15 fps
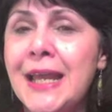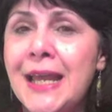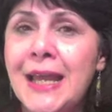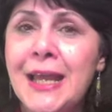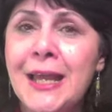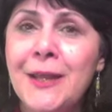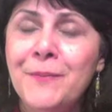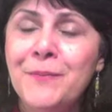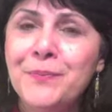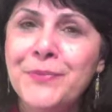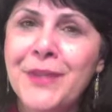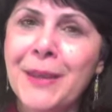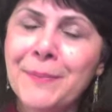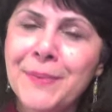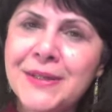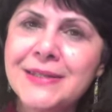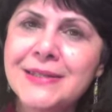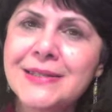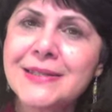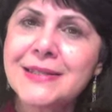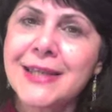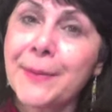um, a bit
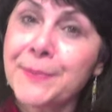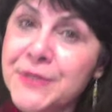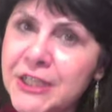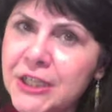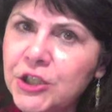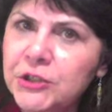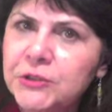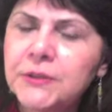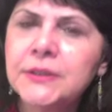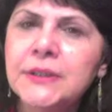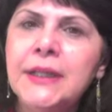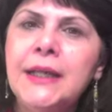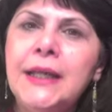skeptical,